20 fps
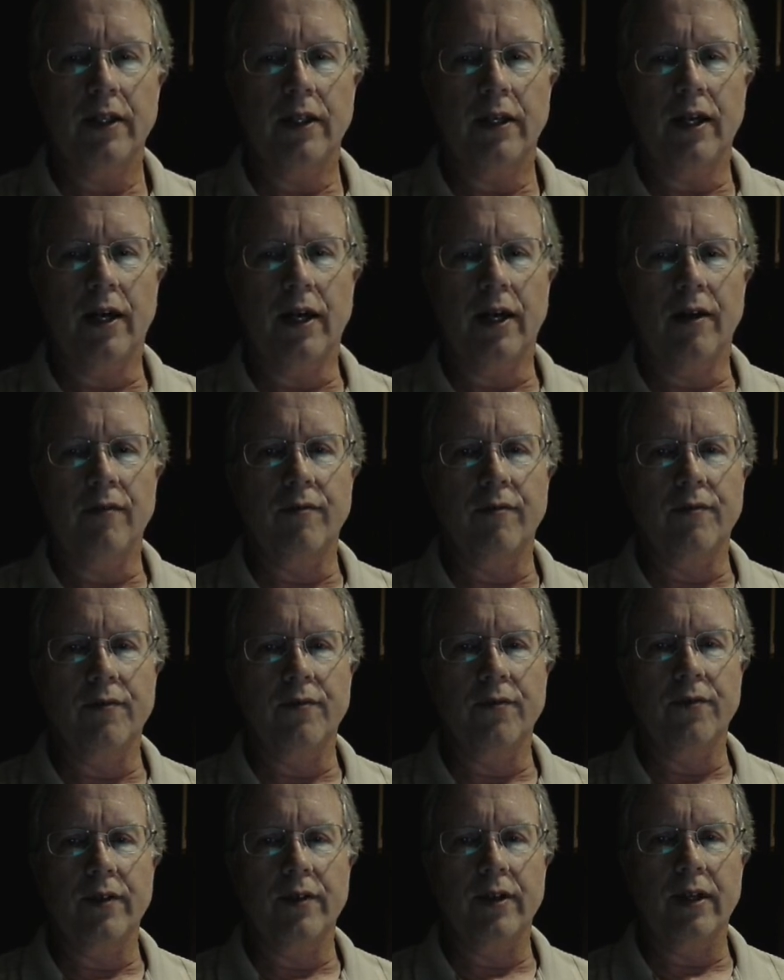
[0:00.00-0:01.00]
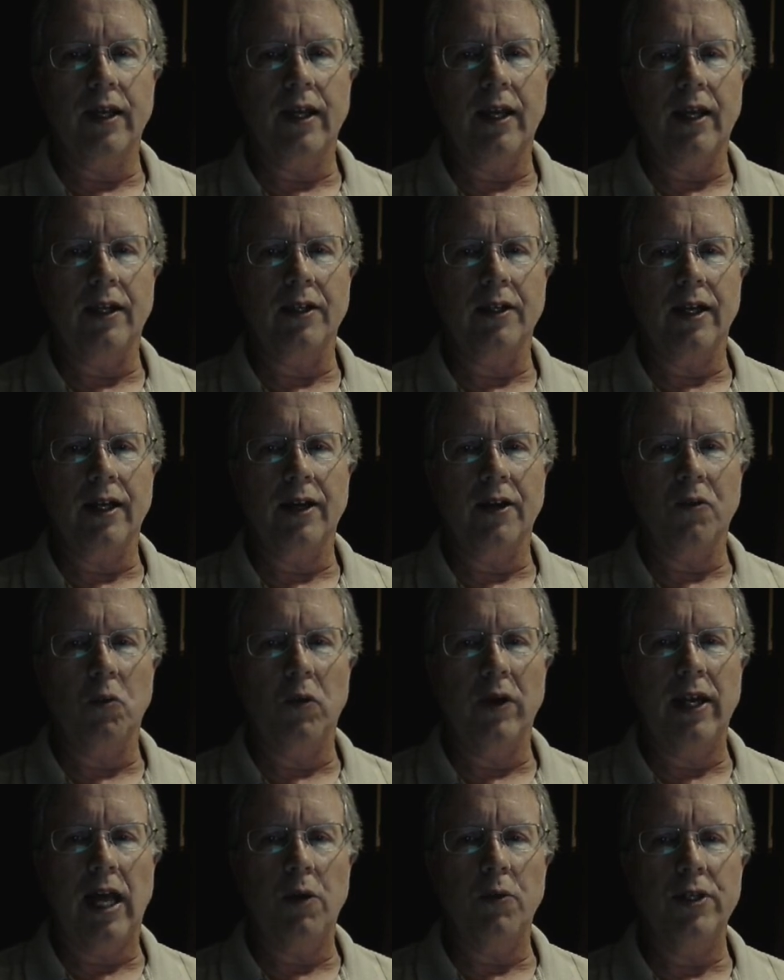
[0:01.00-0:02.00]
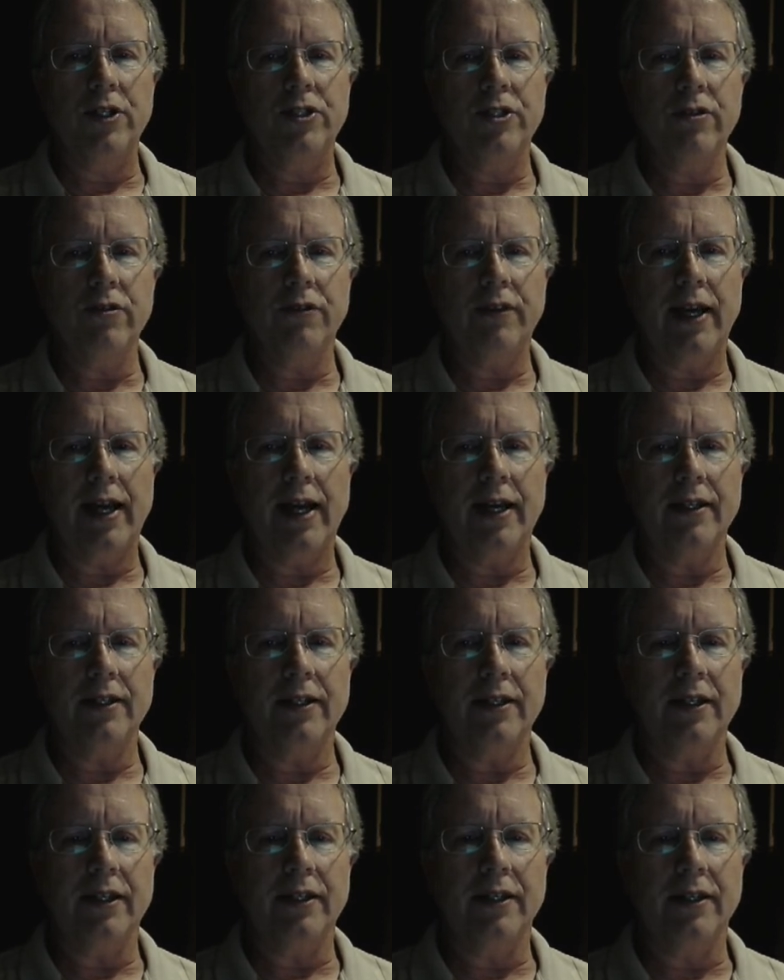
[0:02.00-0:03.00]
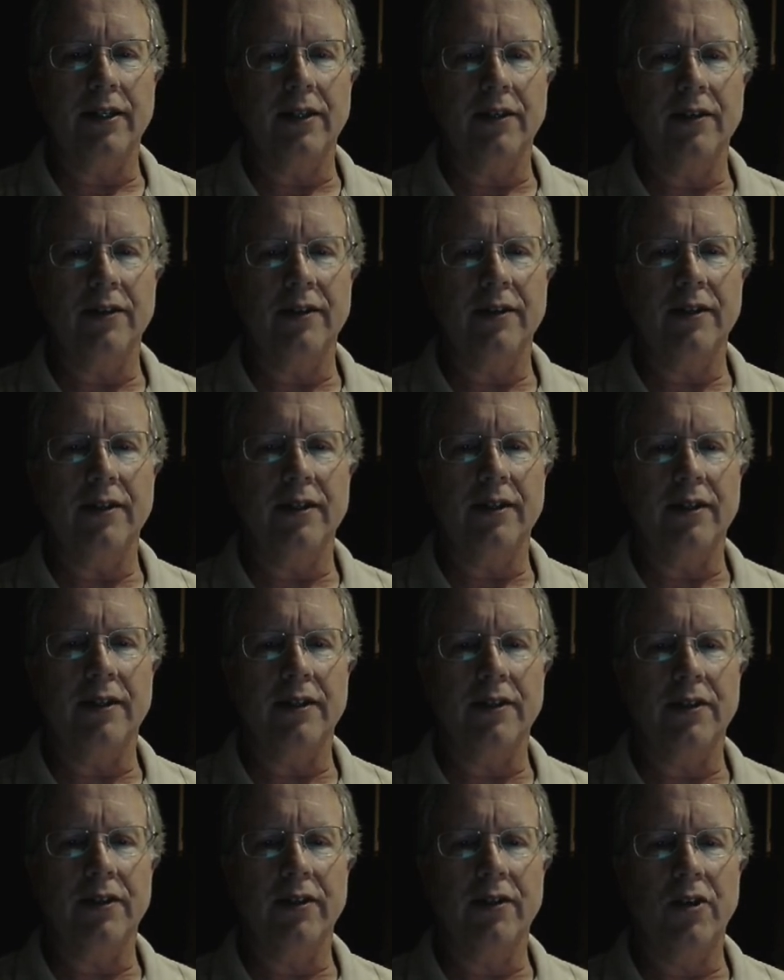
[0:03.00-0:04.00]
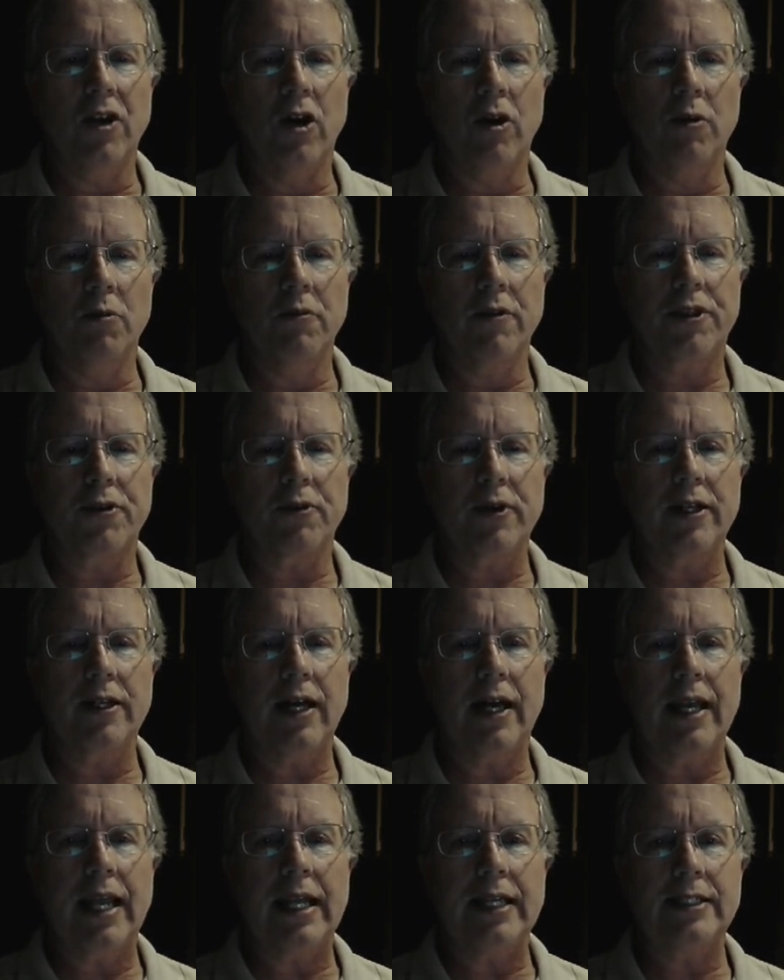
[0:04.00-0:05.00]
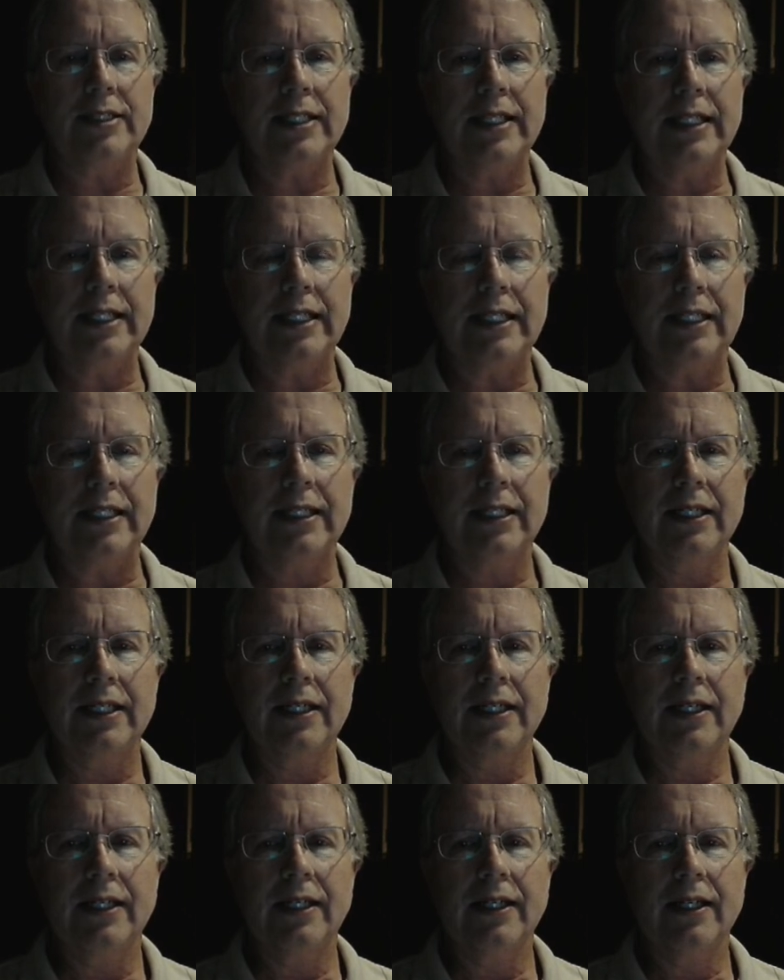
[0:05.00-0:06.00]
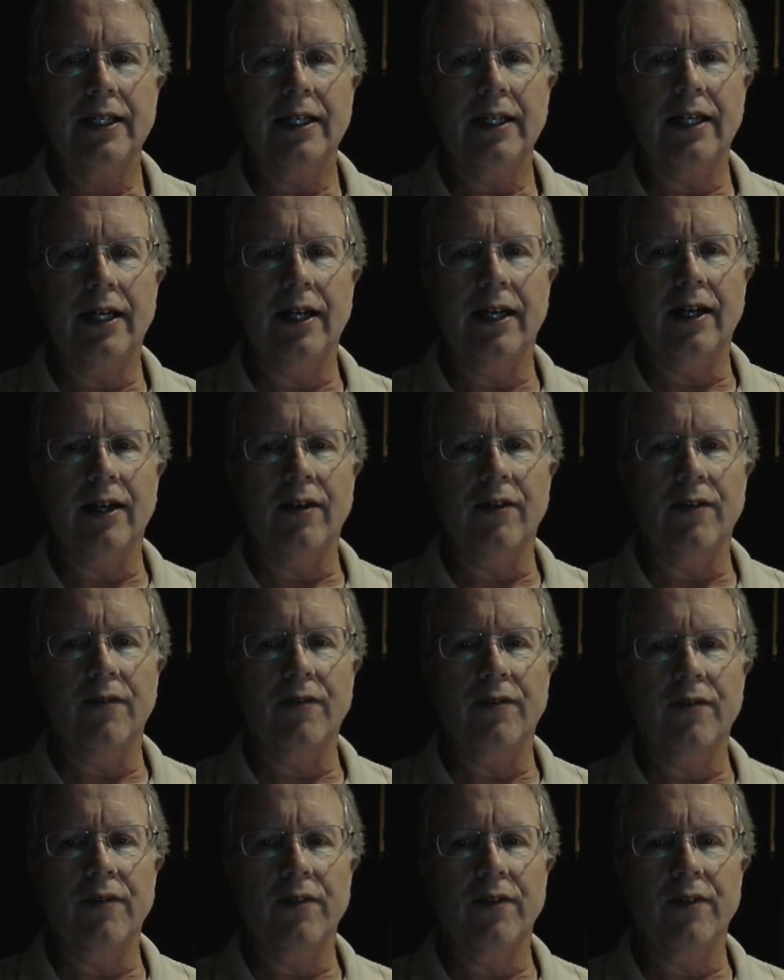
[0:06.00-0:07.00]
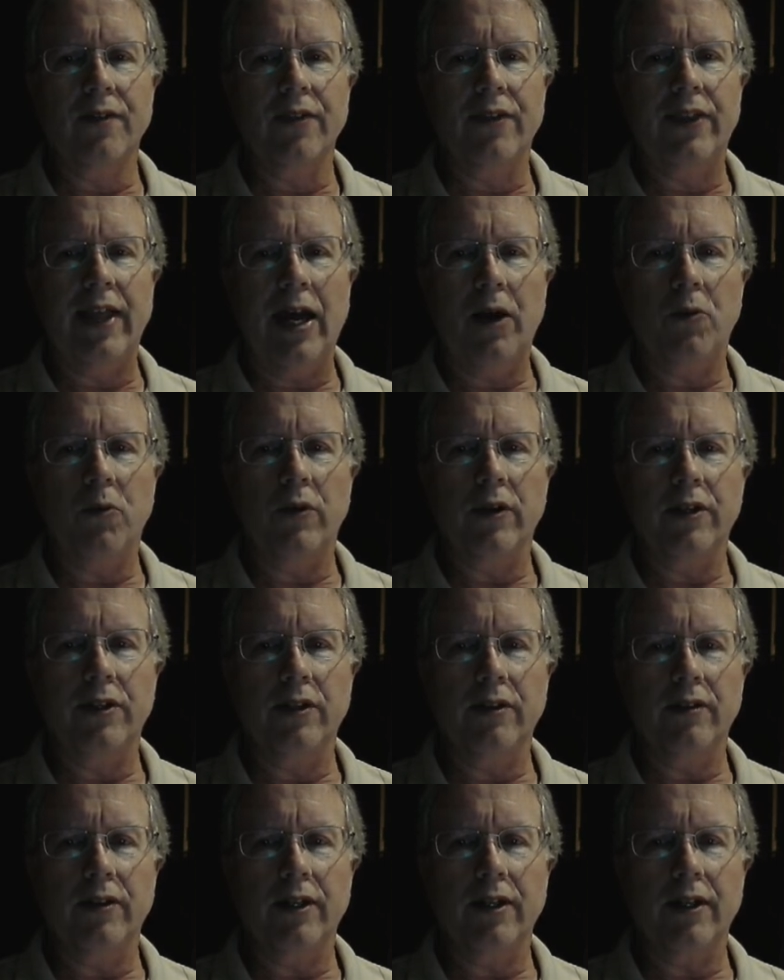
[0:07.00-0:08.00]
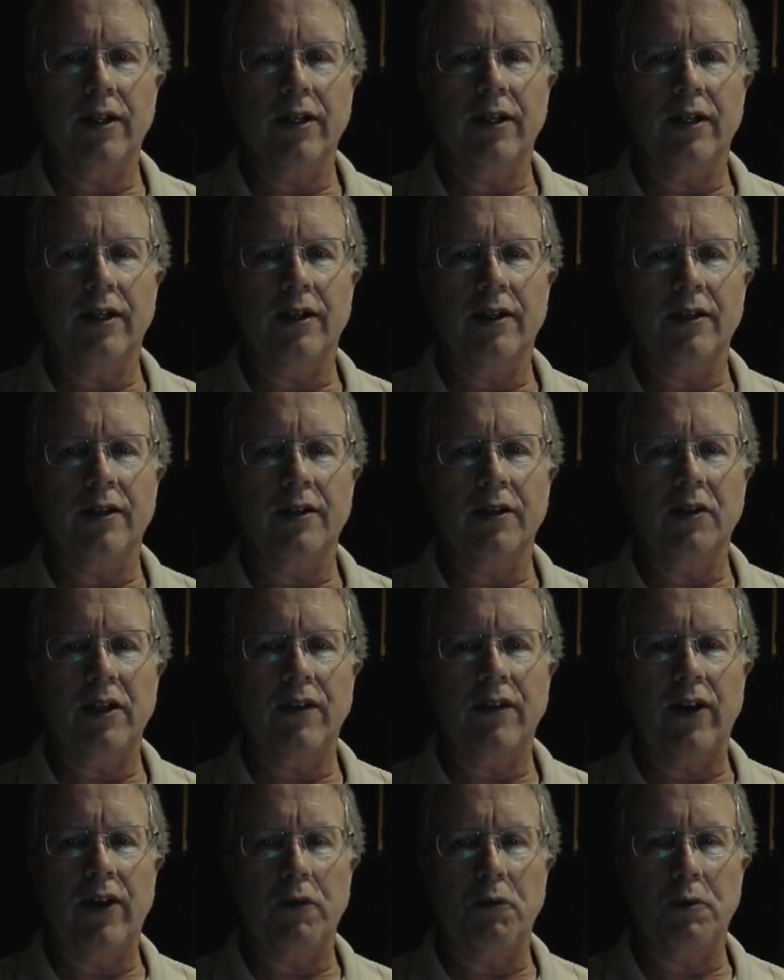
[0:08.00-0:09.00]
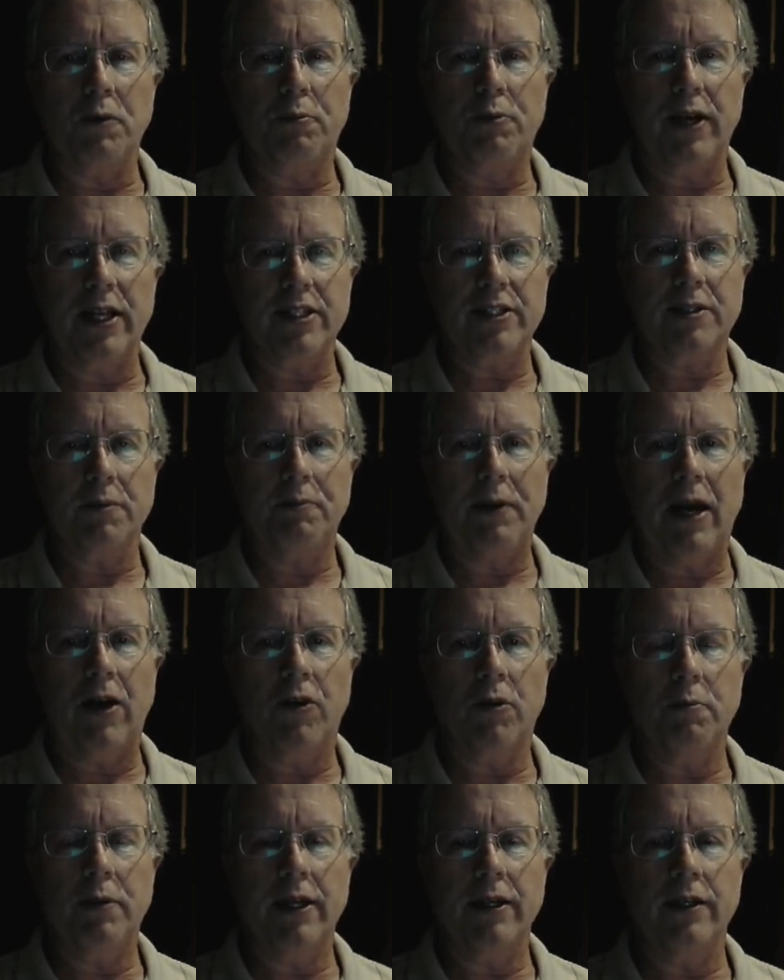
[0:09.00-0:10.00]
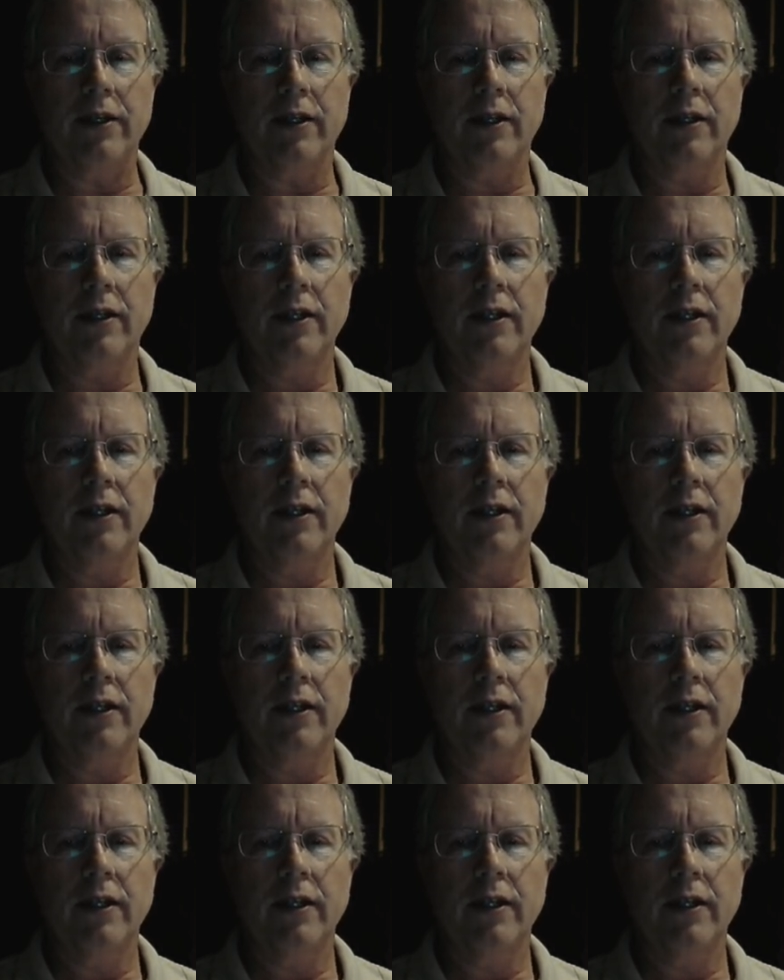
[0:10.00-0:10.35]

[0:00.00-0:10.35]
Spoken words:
When I would do that in the GNOME 3.18, that would, if I would press the power button,